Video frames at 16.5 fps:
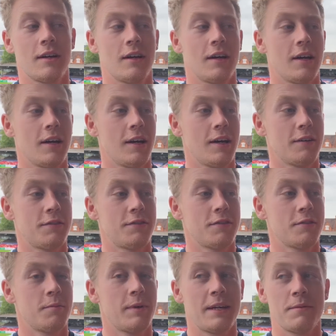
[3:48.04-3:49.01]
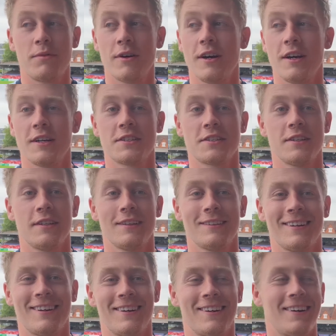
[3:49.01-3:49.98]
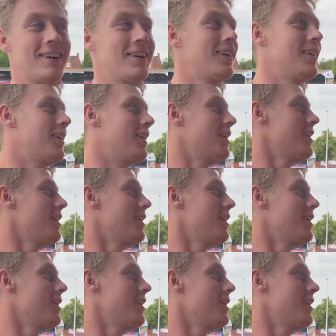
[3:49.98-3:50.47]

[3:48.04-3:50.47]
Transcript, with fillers: Uh, for me personally, oh.